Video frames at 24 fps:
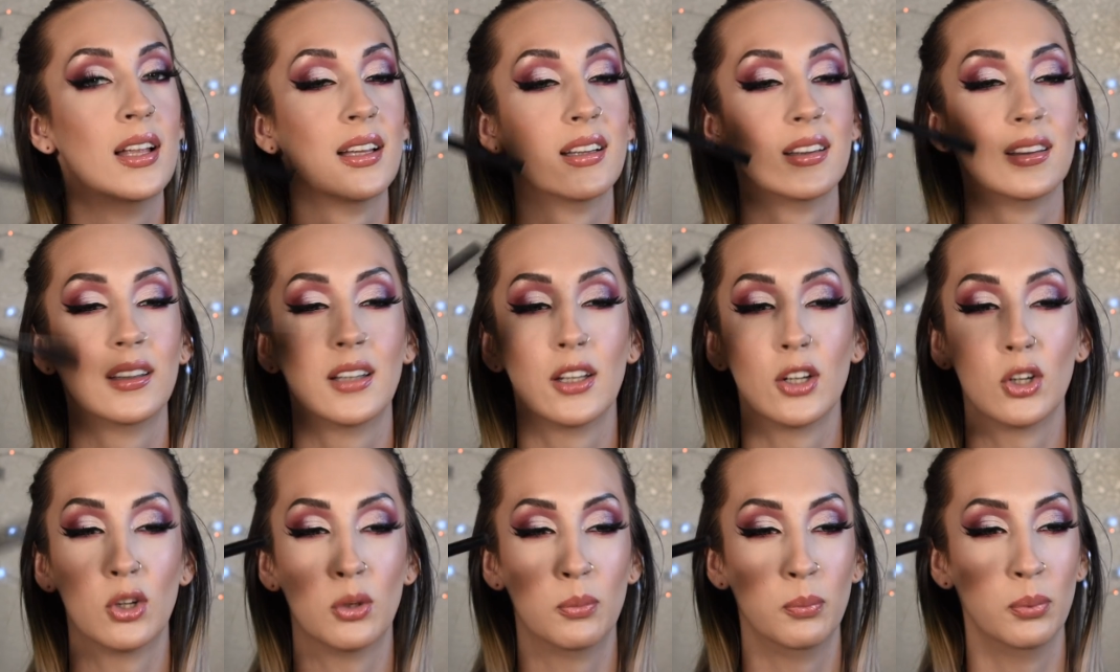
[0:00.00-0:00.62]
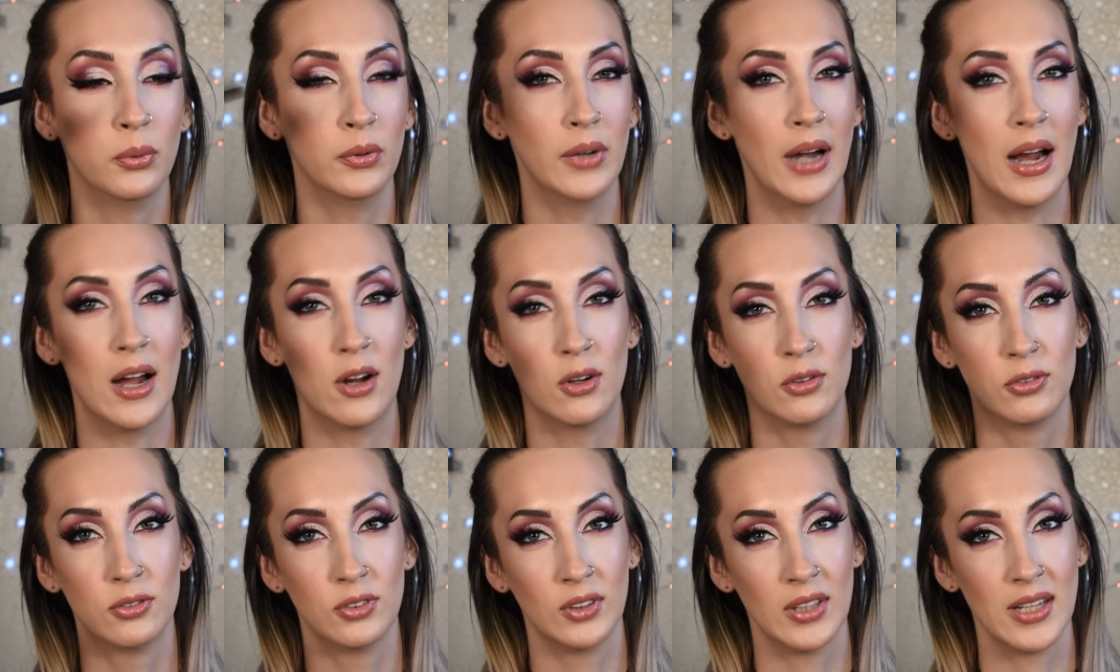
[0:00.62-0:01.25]
little
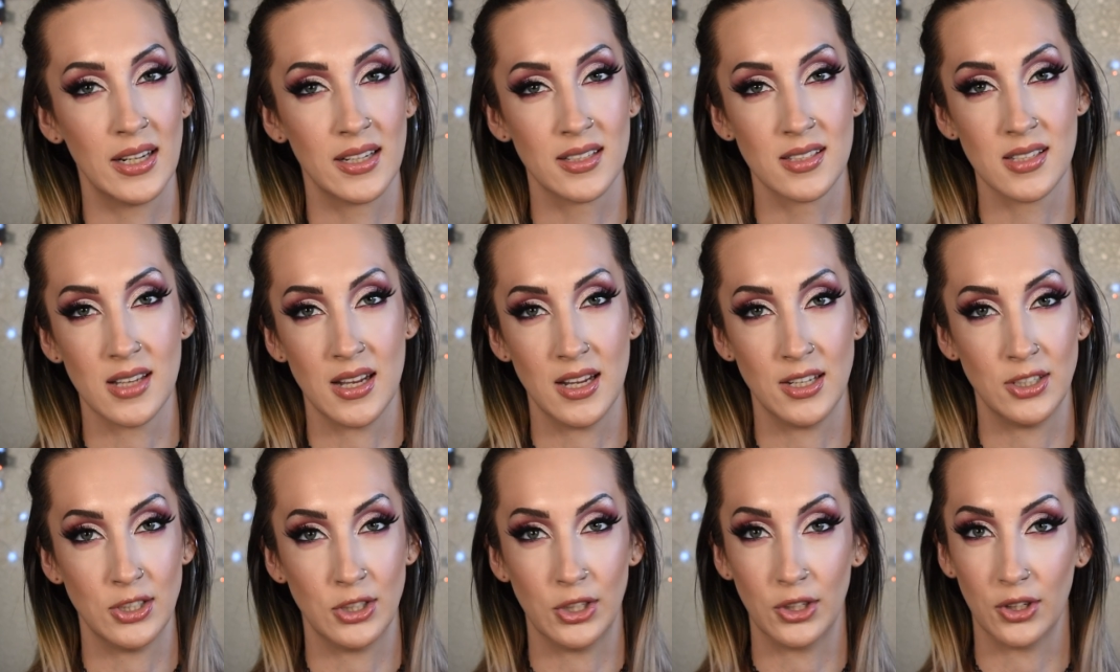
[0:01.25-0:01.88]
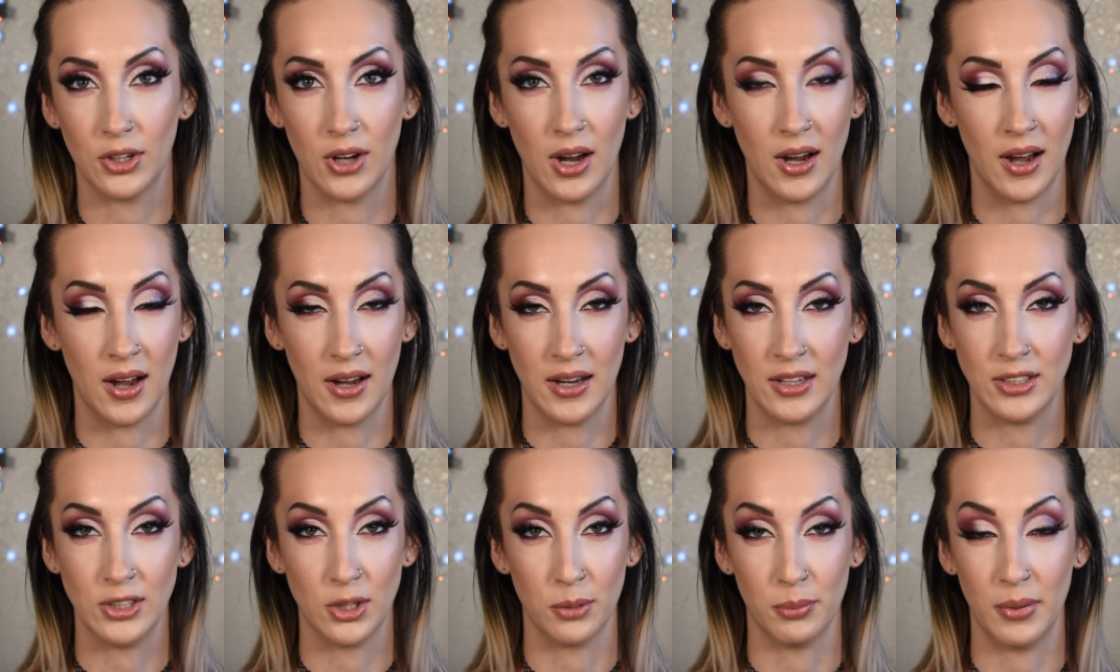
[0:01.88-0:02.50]
brow flicks in your
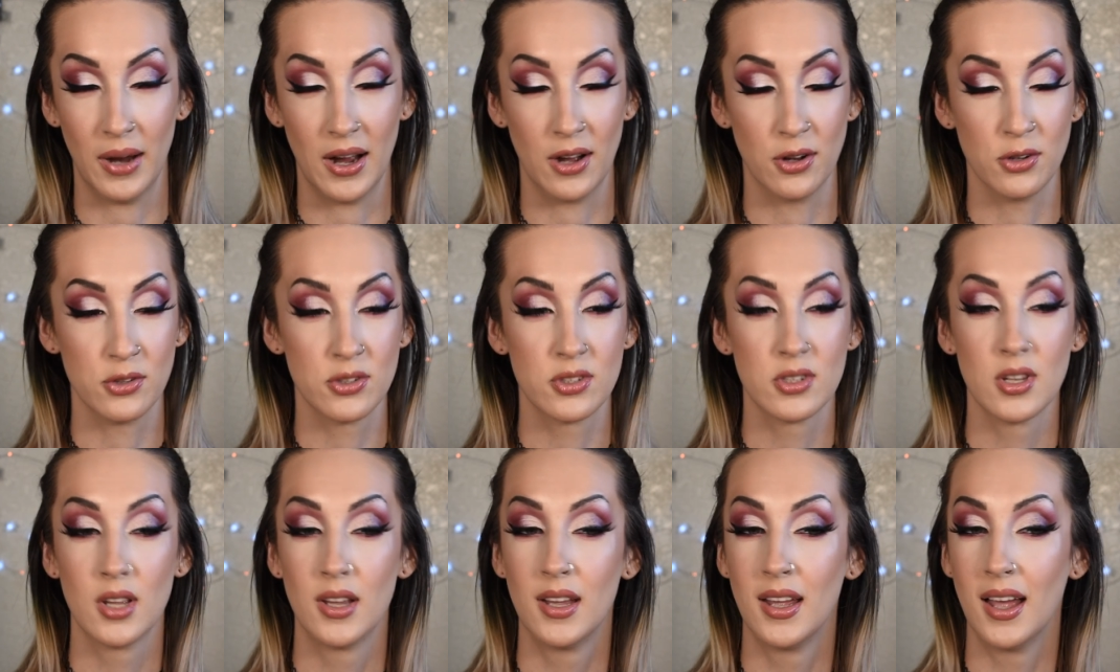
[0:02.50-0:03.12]
in your brows.